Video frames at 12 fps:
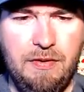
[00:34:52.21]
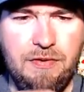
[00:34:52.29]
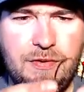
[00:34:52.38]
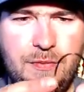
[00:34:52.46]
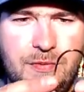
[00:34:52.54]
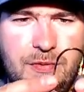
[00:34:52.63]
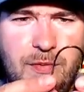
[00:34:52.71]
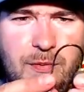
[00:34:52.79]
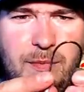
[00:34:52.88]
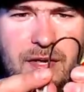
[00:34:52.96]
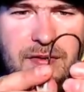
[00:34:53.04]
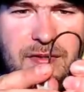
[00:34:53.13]
So what's cool
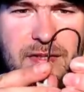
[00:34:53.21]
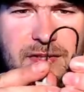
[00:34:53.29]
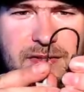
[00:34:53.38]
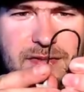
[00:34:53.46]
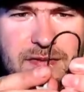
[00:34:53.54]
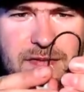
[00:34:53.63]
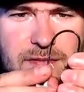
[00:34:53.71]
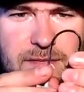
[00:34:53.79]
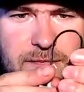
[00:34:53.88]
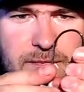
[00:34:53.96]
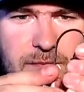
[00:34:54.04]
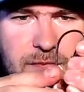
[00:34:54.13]
about these,
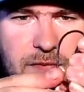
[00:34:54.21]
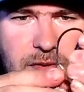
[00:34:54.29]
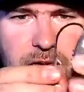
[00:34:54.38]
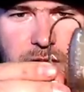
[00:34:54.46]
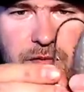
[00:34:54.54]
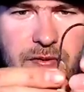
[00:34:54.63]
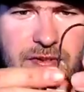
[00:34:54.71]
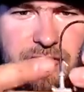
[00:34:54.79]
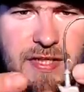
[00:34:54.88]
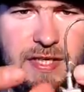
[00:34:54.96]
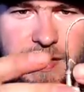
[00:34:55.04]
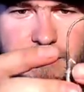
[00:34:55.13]
on these
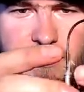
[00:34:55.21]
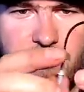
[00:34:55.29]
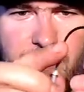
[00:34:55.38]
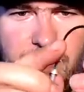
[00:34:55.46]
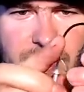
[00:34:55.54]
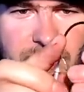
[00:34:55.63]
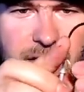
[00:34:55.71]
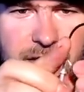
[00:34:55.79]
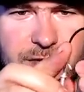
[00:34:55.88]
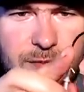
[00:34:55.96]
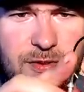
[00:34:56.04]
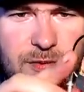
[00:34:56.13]
stand-up swimbait
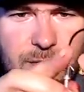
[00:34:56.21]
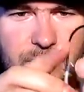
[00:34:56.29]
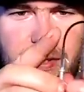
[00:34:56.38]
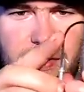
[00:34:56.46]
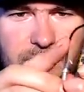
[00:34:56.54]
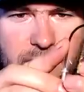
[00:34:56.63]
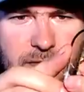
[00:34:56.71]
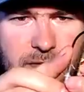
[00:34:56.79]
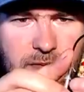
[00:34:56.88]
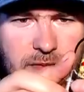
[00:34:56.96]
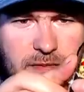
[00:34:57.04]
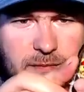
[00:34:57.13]
heads, when you rig it,
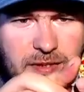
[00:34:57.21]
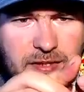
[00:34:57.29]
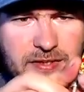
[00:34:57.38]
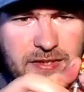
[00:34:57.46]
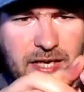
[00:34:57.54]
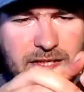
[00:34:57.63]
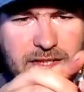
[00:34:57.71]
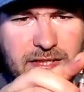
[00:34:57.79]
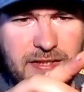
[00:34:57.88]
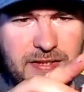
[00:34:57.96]
man, this Kitech is